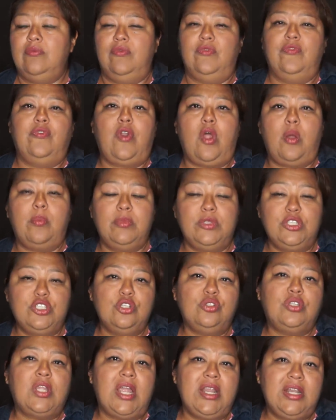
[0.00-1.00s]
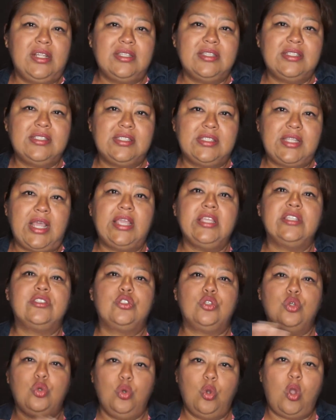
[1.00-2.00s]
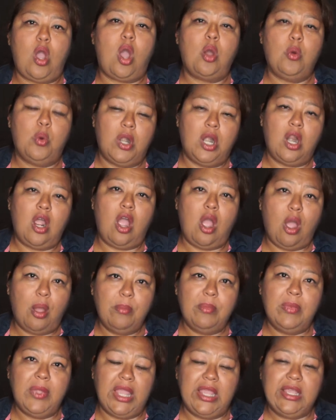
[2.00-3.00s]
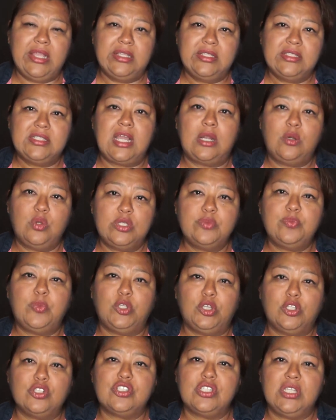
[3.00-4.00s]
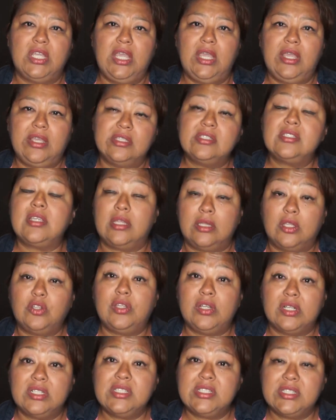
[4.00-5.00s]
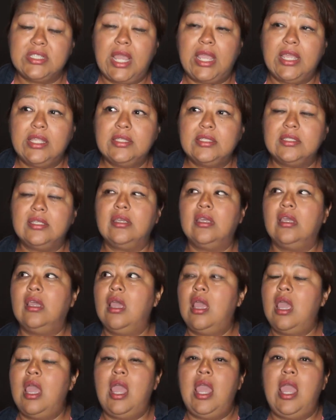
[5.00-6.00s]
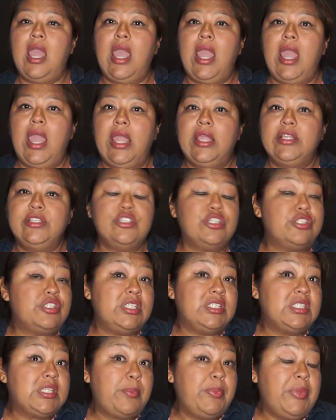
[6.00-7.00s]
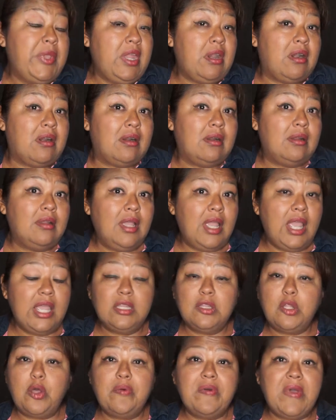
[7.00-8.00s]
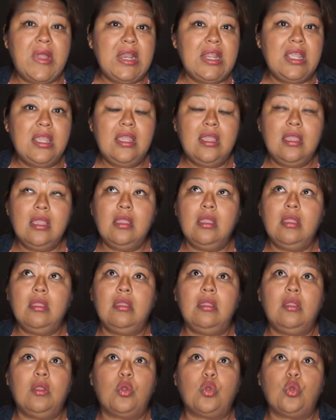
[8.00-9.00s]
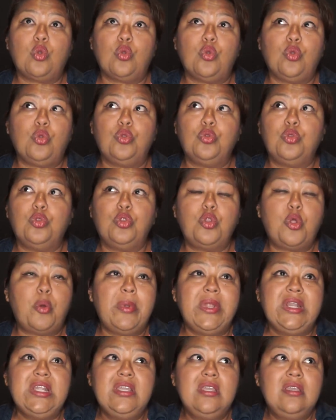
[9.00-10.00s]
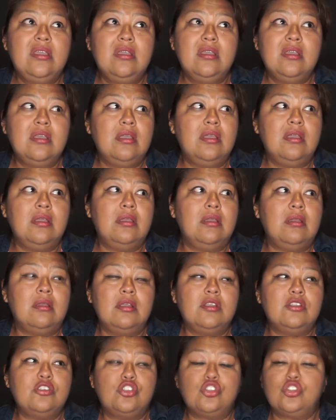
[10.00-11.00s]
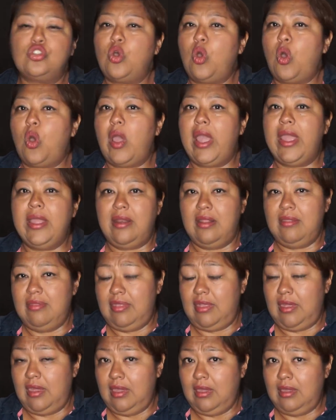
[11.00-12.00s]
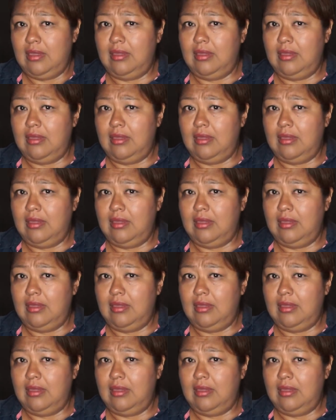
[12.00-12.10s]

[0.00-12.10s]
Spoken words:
from United States to our home in San Luis Potosí, is another state, and just disappear, and nobody saw anything.